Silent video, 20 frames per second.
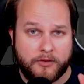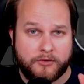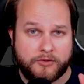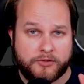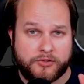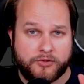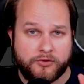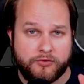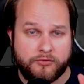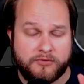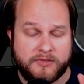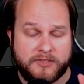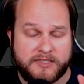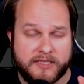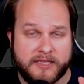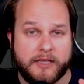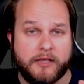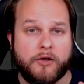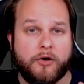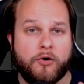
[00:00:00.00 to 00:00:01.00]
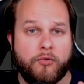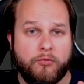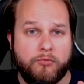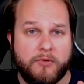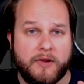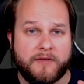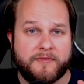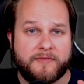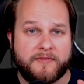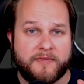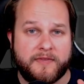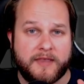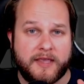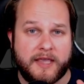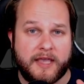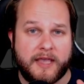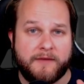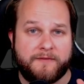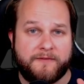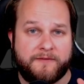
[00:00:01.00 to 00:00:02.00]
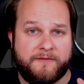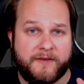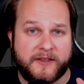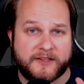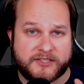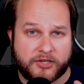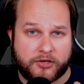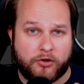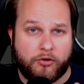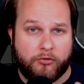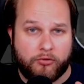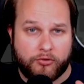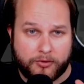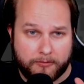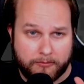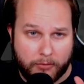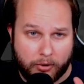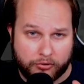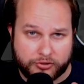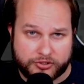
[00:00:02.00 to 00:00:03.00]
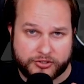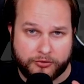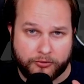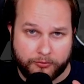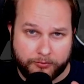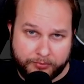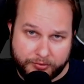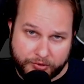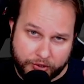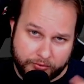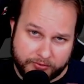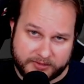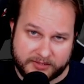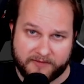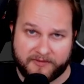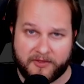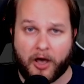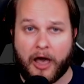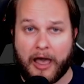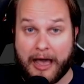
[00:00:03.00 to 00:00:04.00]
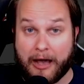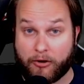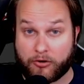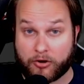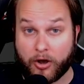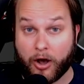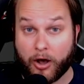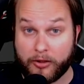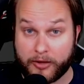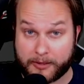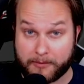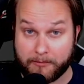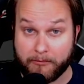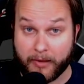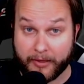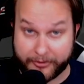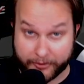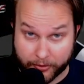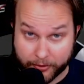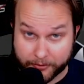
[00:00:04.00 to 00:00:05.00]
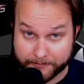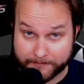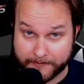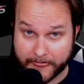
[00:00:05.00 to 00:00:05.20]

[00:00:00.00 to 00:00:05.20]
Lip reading: to deal with the physical and emotional abuse of the alcoholic mother,